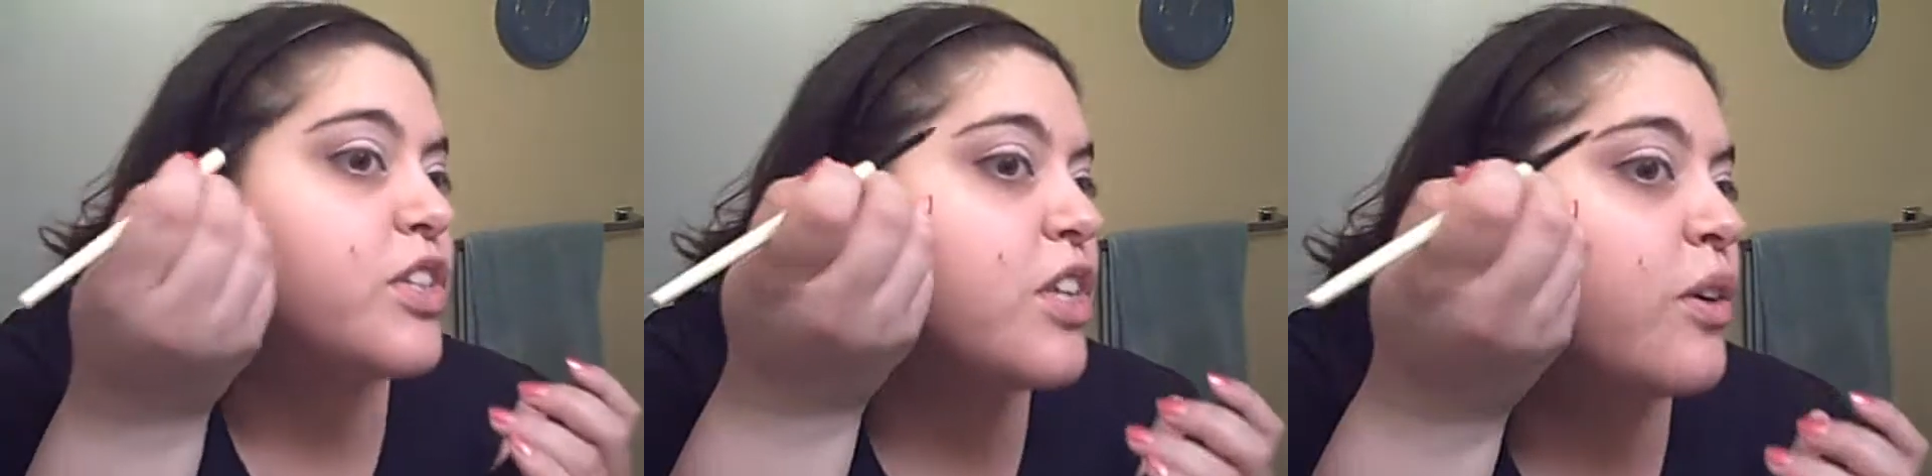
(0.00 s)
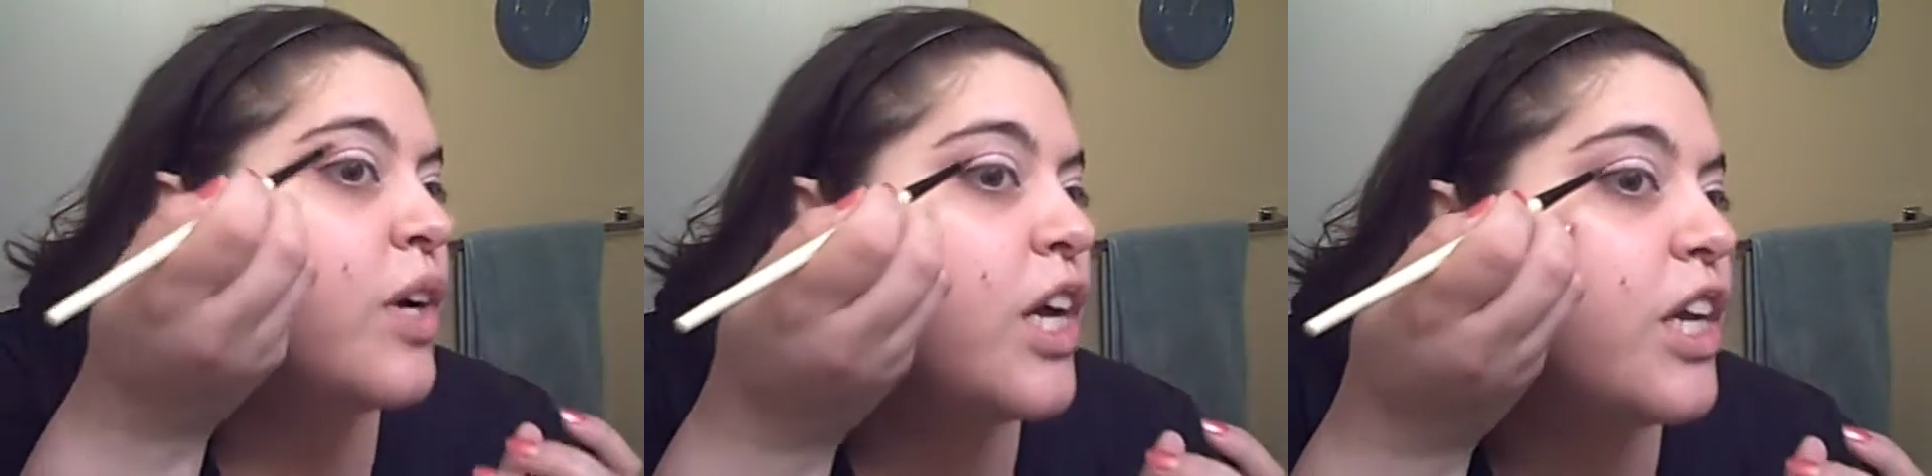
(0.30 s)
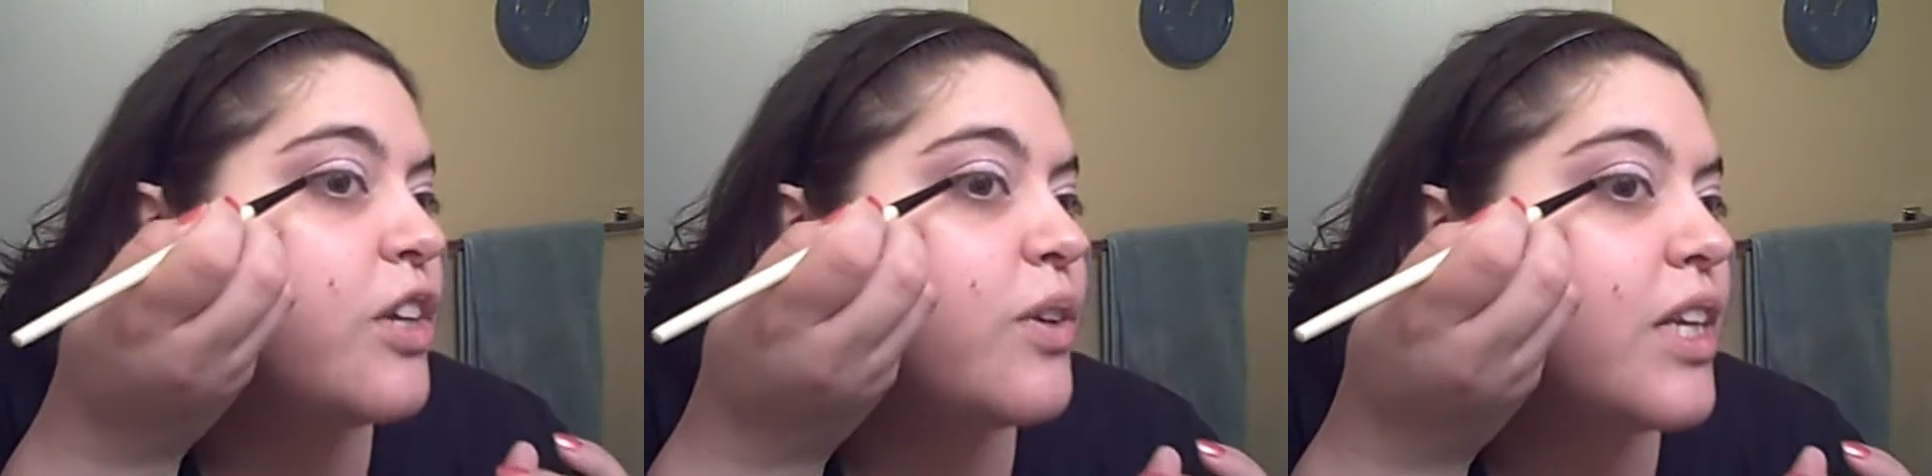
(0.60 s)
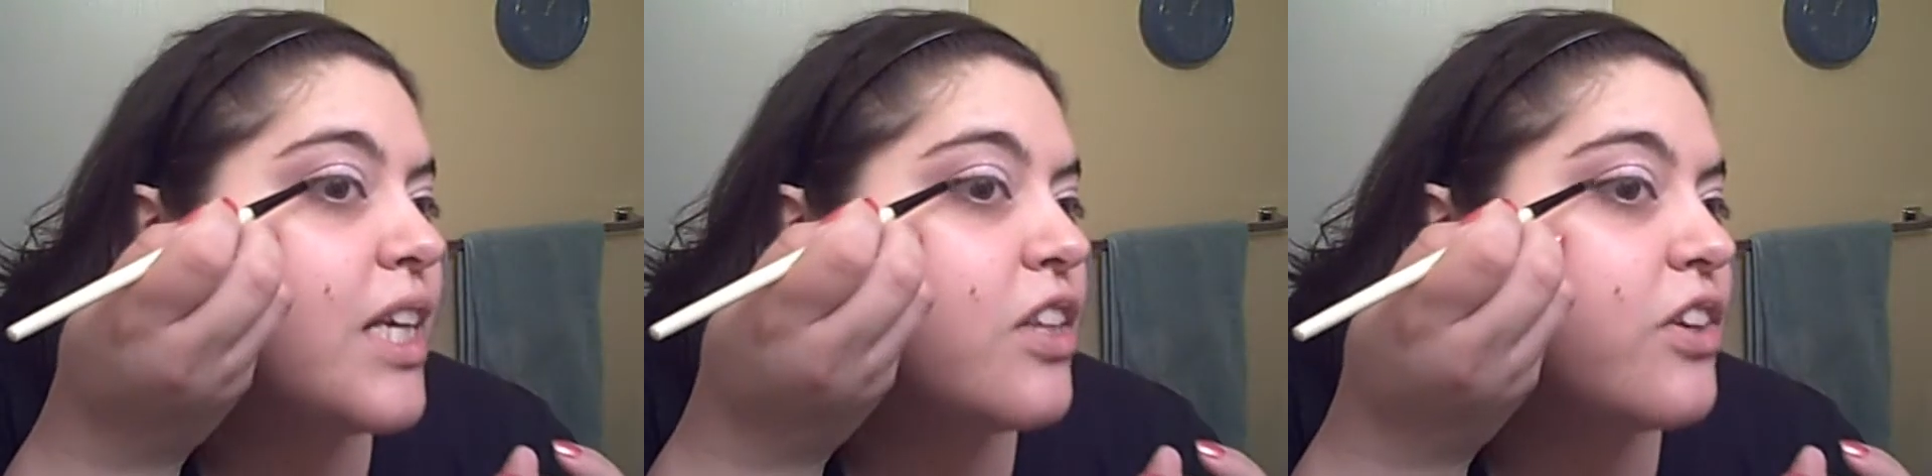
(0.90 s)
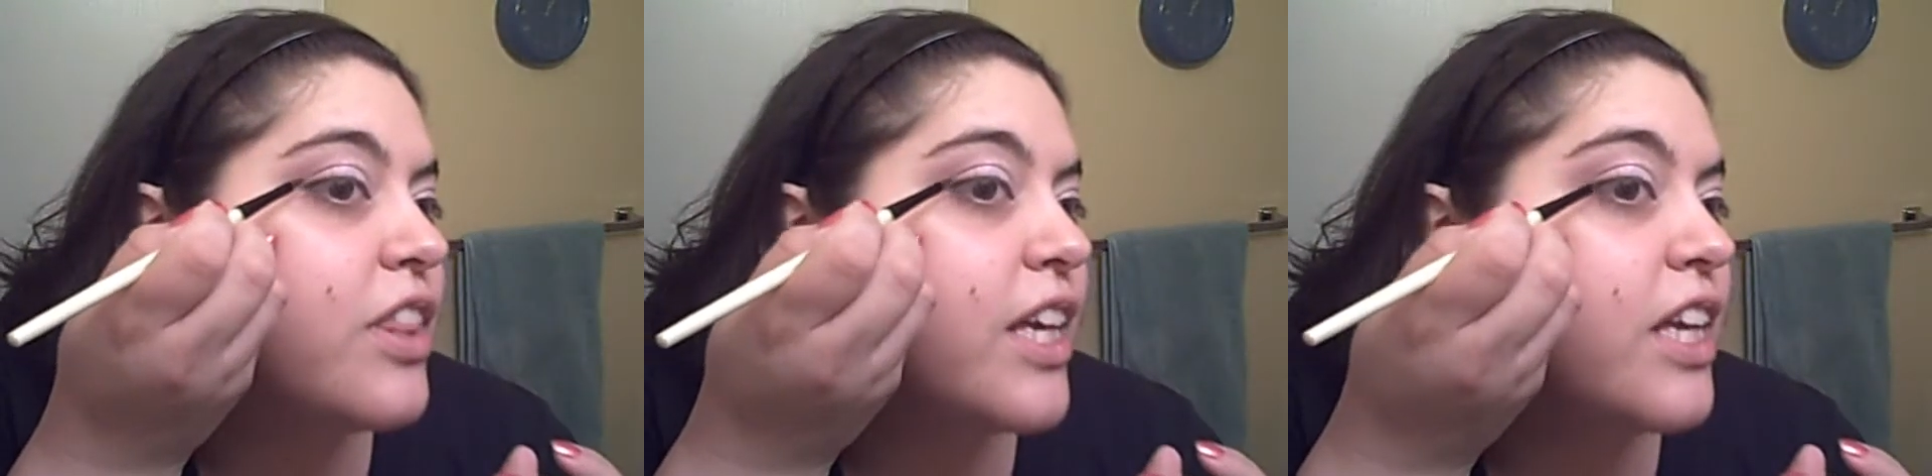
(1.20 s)
So you could
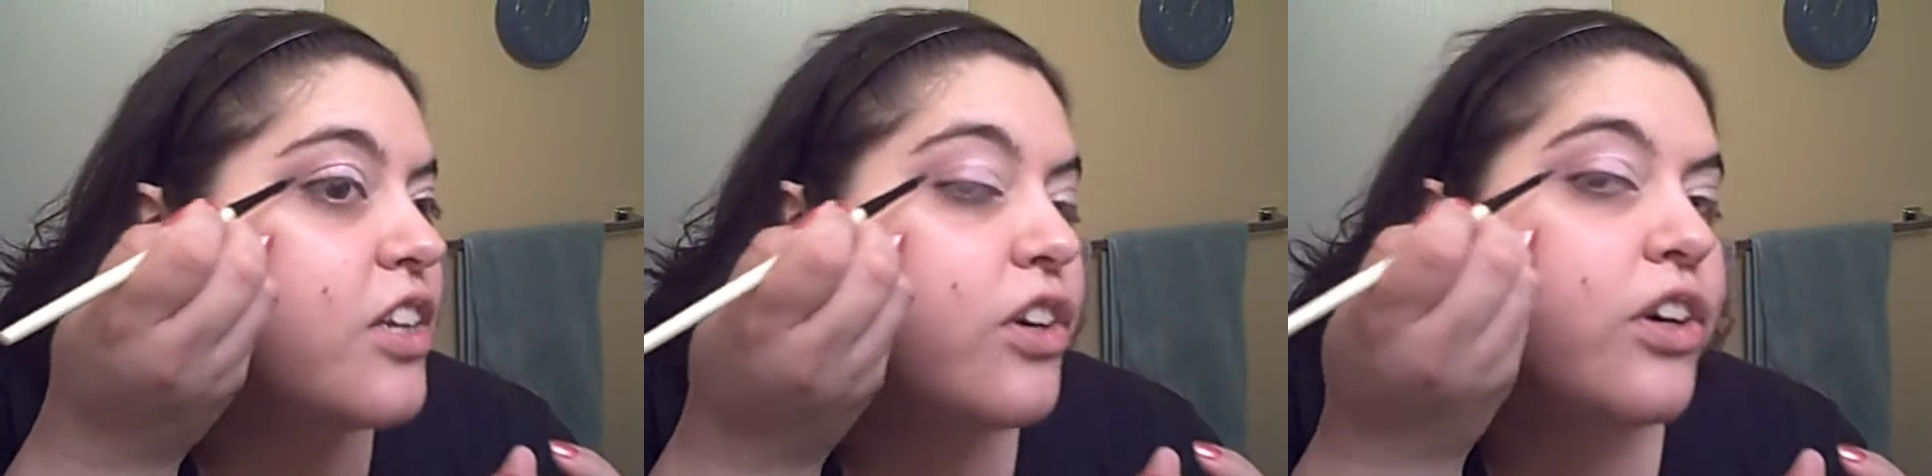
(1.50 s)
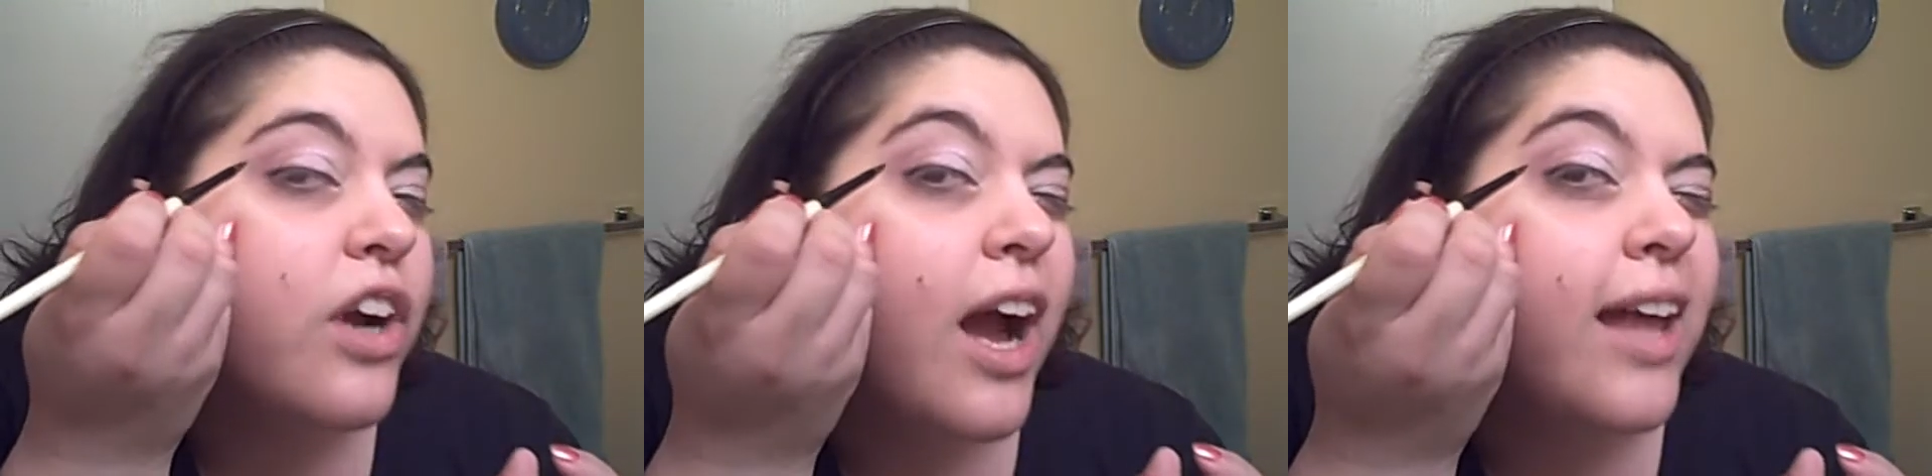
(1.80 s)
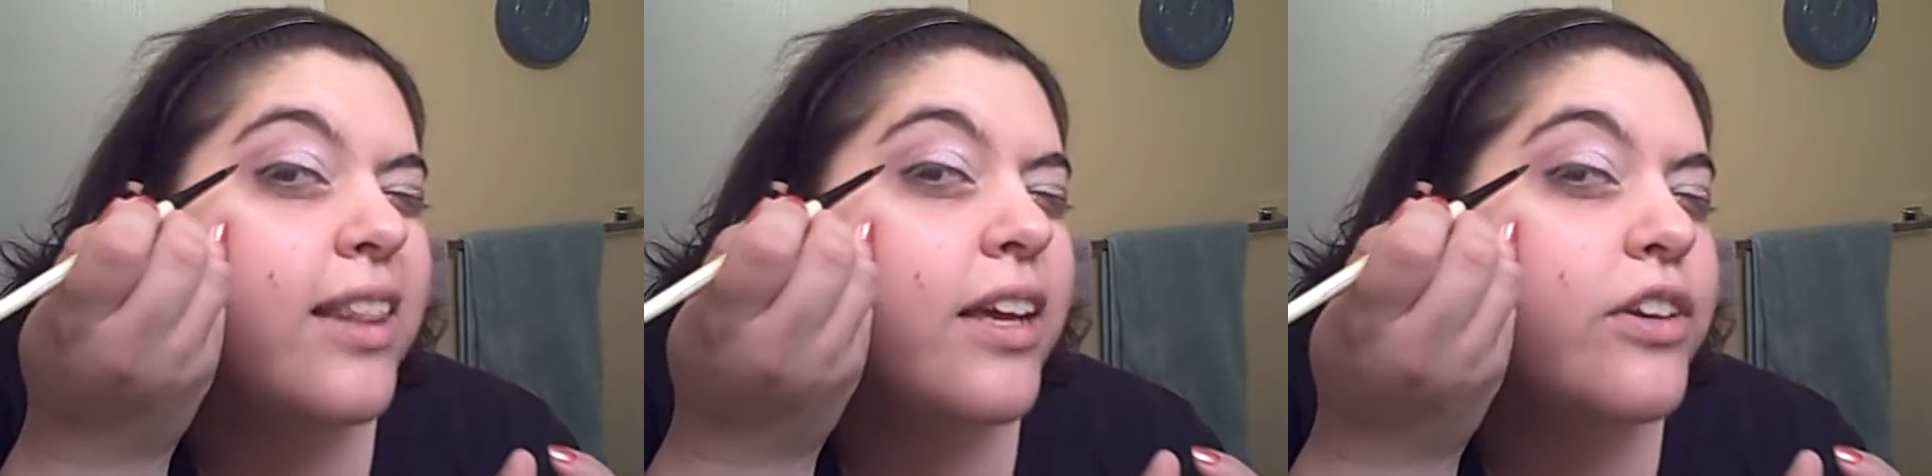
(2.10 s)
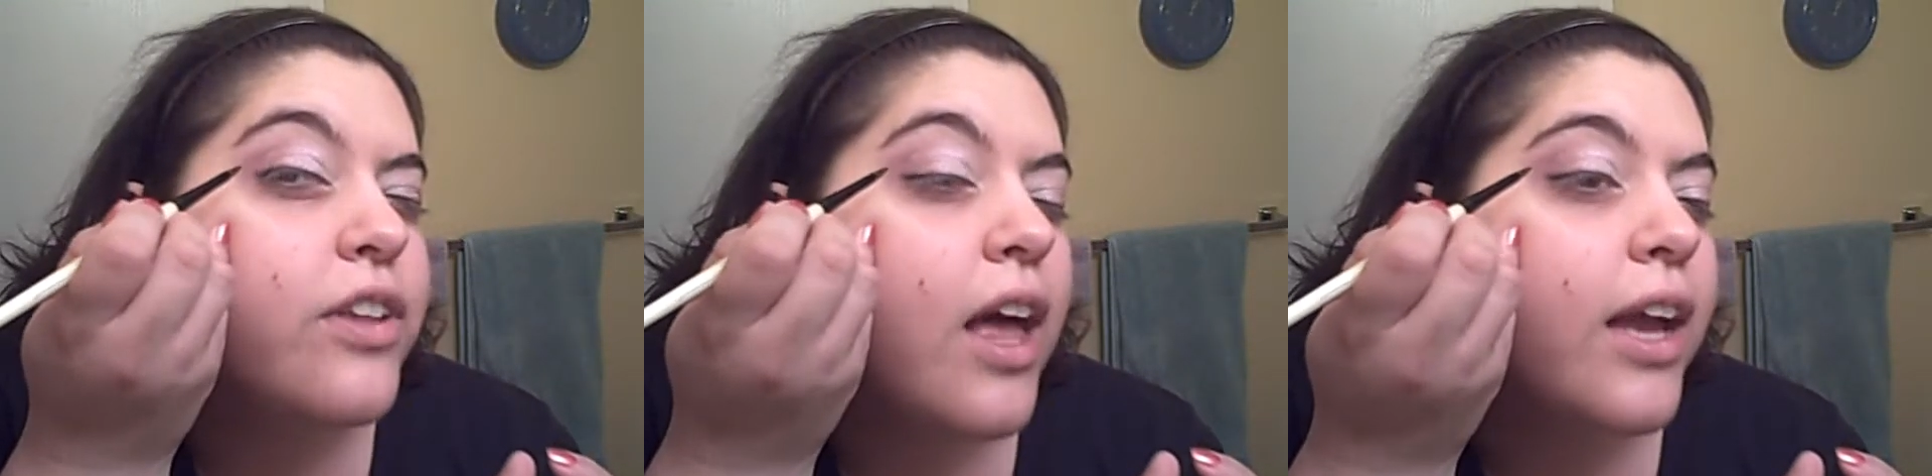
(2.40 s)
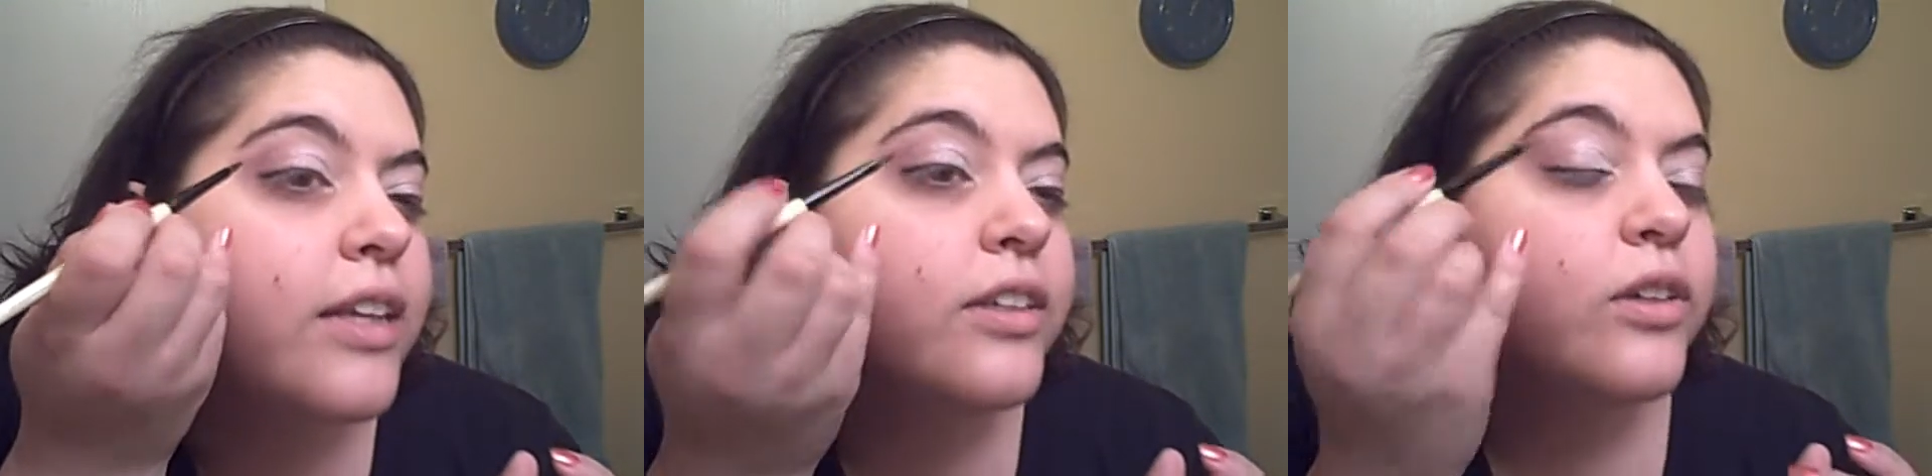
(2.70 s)
either thicken your eyeliner
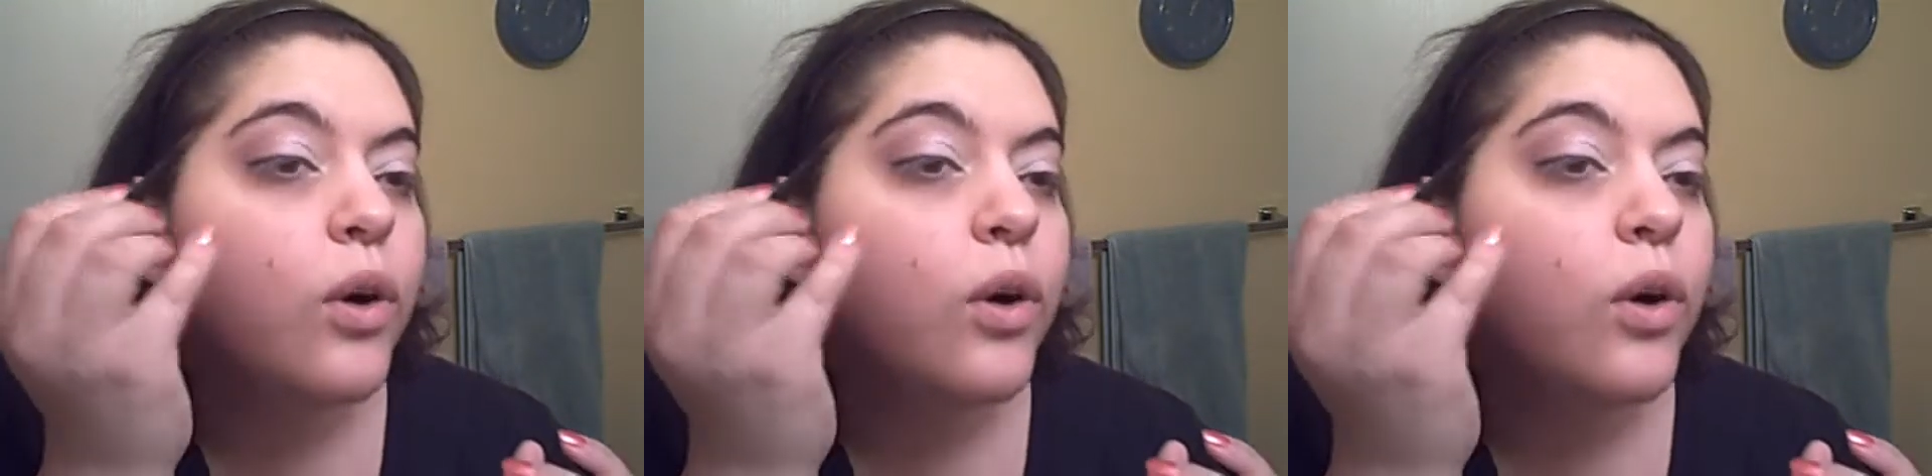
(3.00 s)
line,